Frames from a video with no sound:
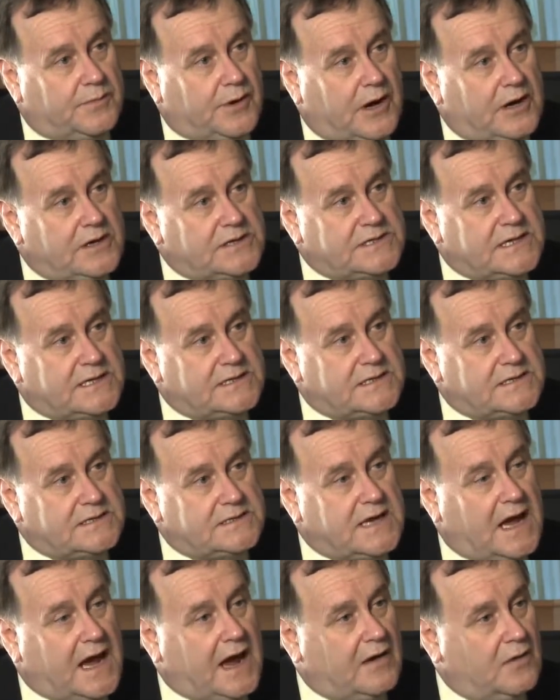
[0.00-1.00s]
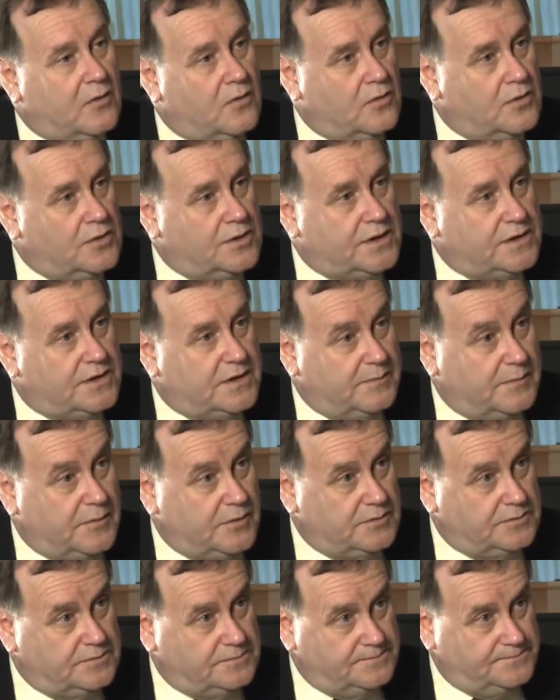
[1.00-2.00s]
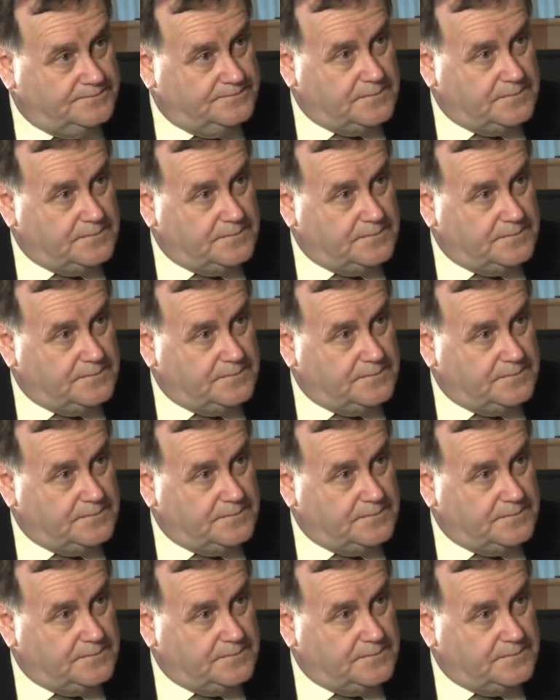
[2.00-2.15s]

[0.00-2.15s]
processes are auditable.